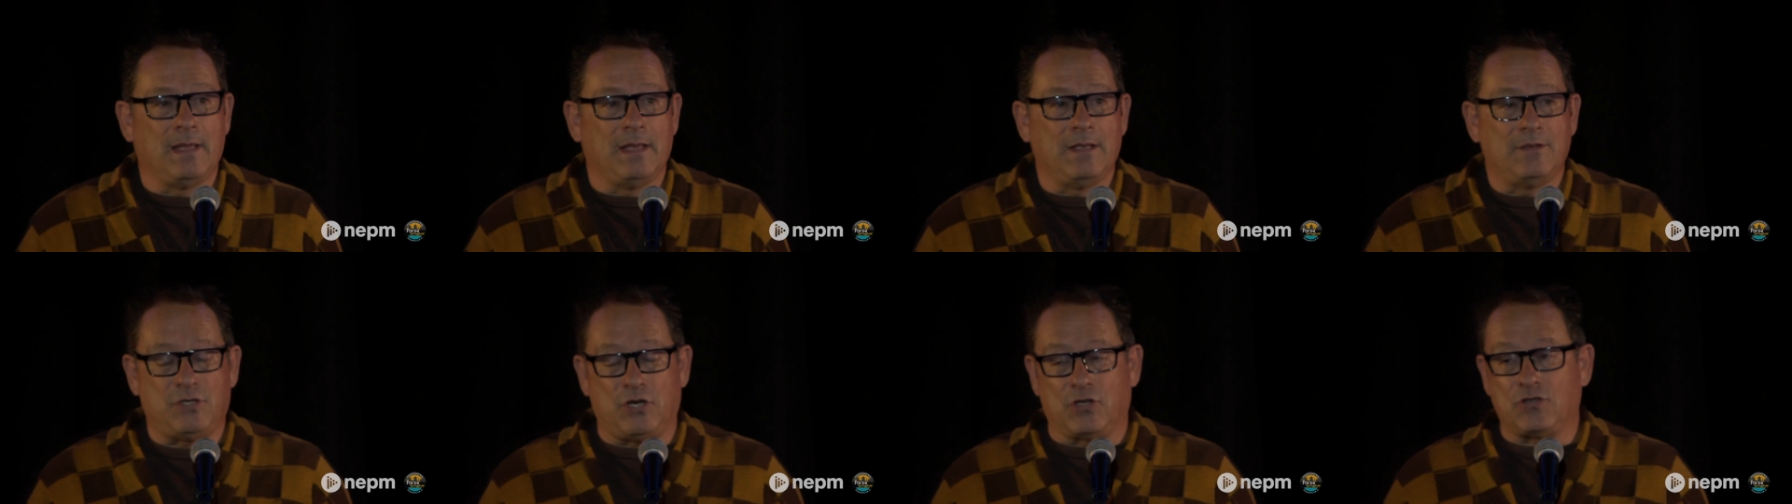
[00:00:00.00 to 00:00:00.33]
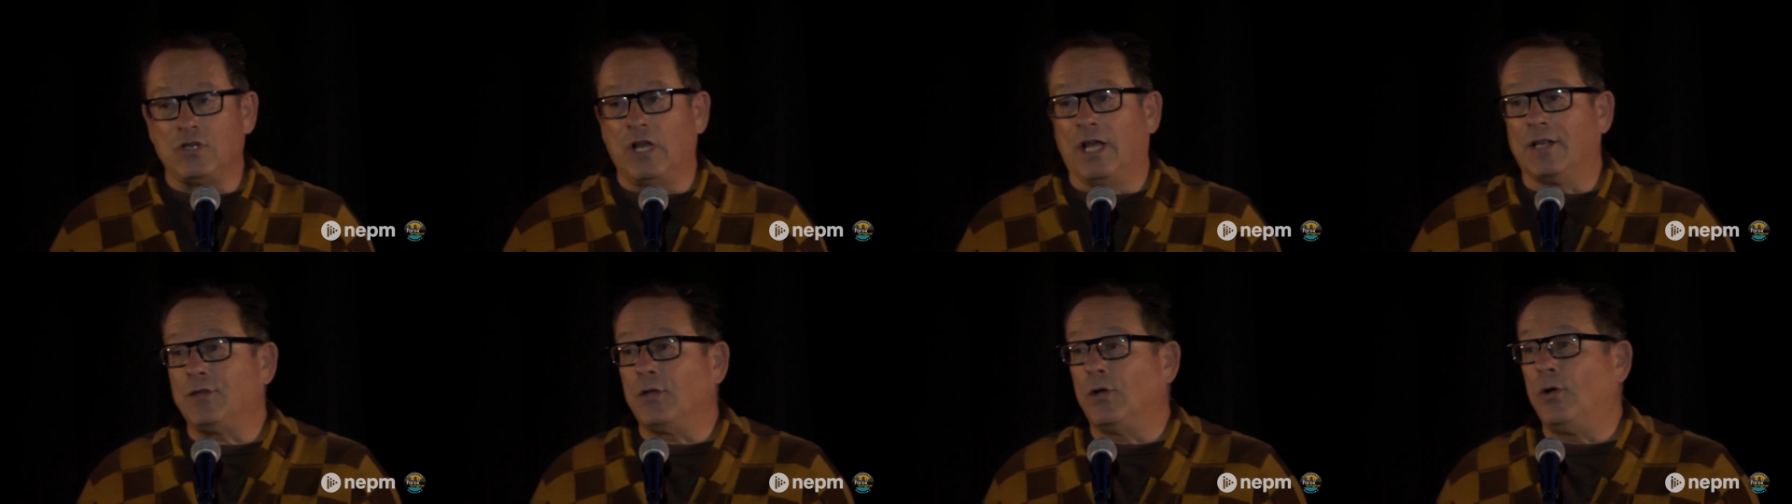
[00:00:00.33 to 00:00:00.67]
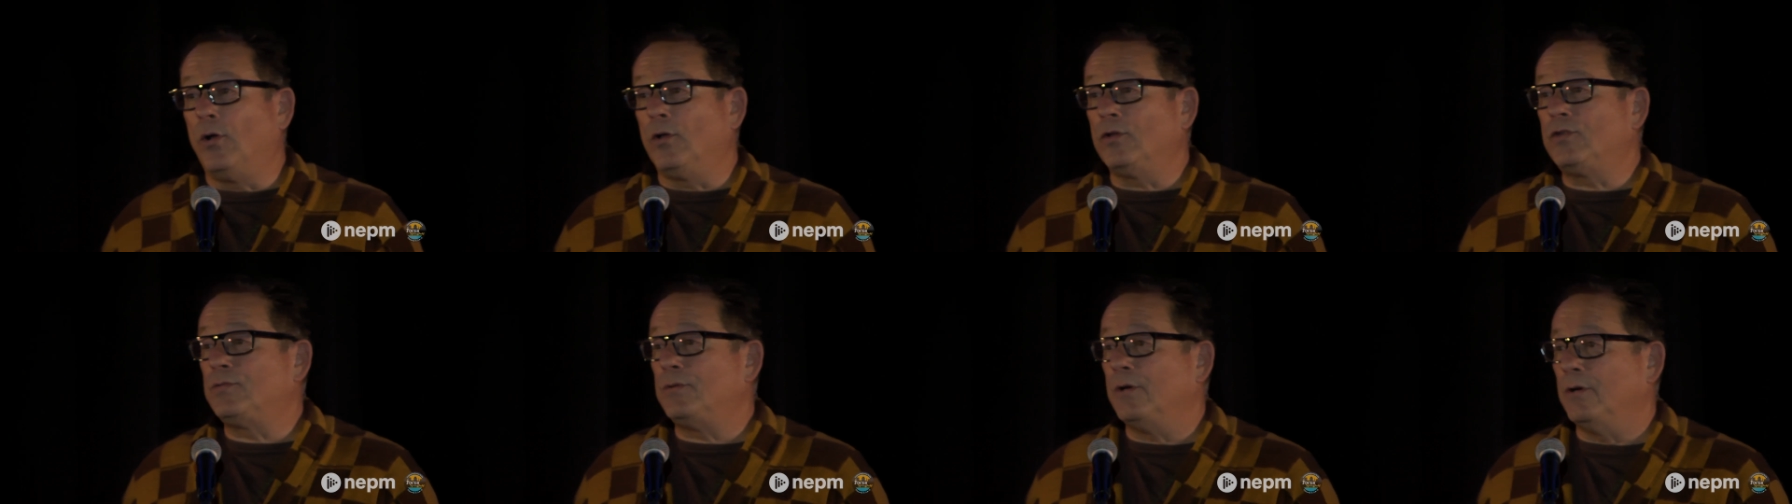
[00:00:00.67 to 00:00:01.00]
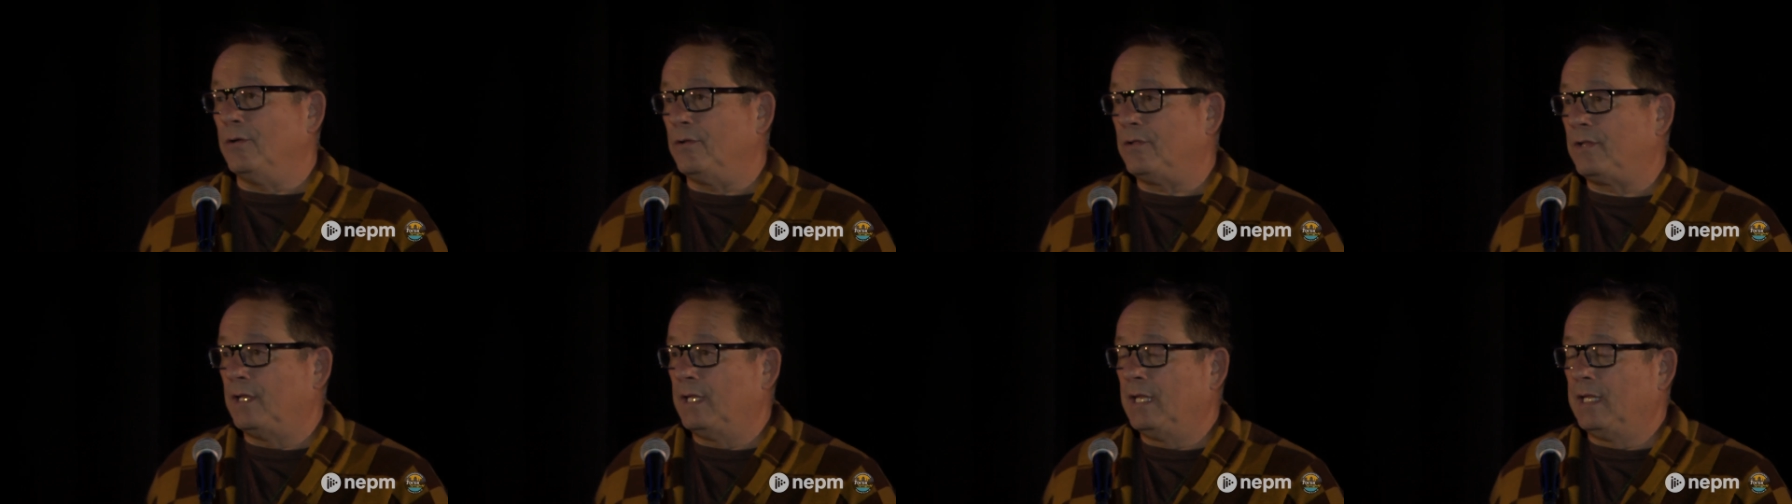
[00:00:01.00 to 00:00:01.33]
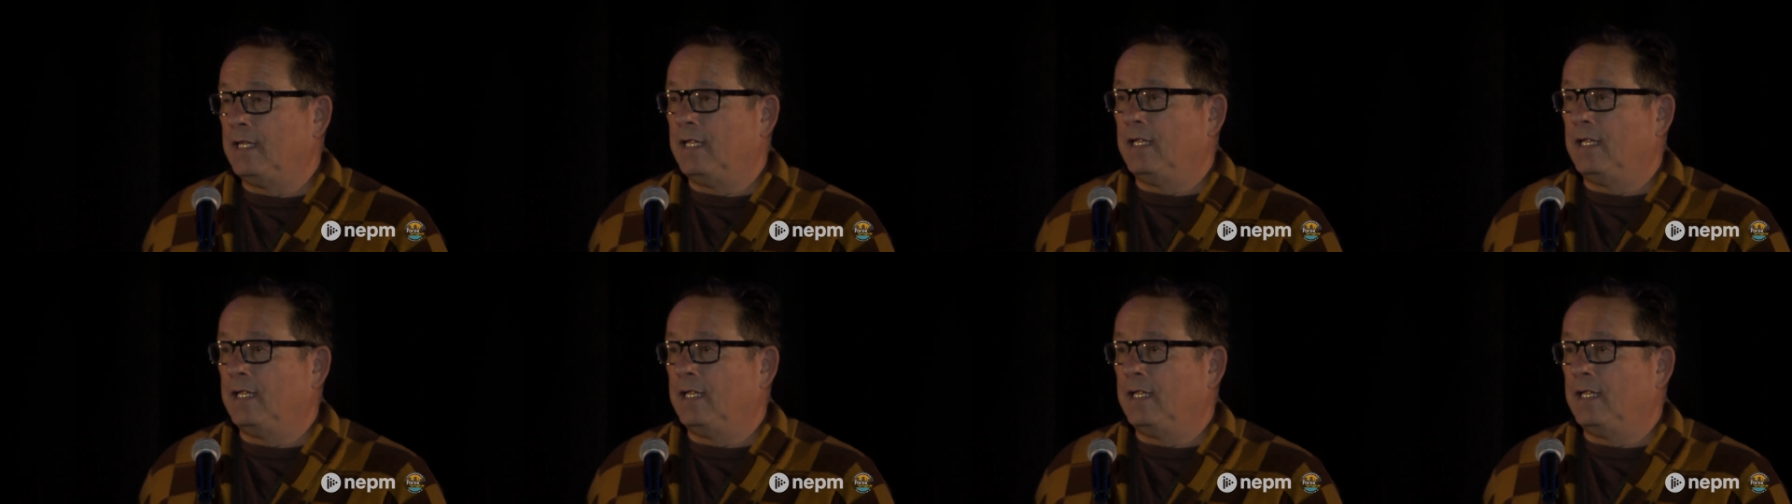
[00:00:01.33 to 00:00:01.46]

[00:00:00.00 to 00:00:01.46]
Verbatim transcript: just not the whole truth.